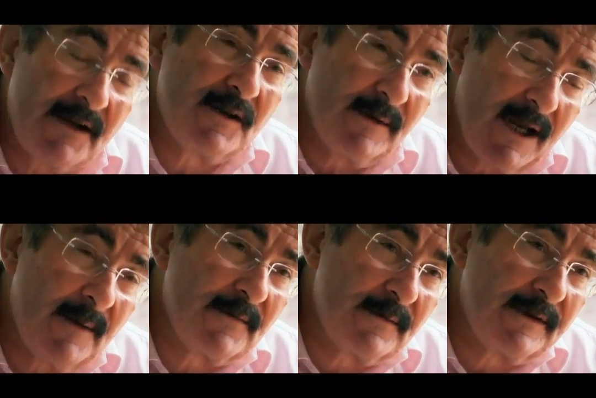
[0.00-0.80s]
actually what
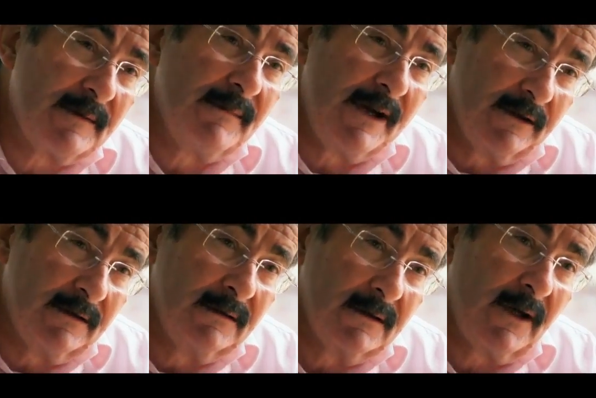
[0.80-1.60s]
happens with the
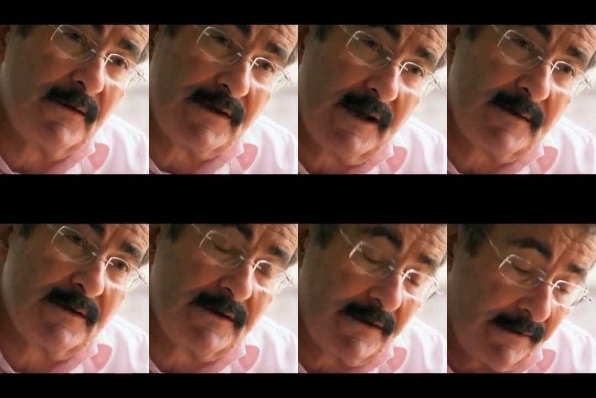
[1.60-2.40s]
male
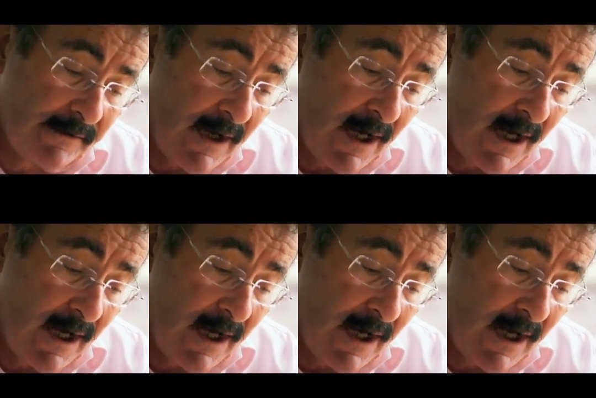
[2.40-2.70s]
contraception too.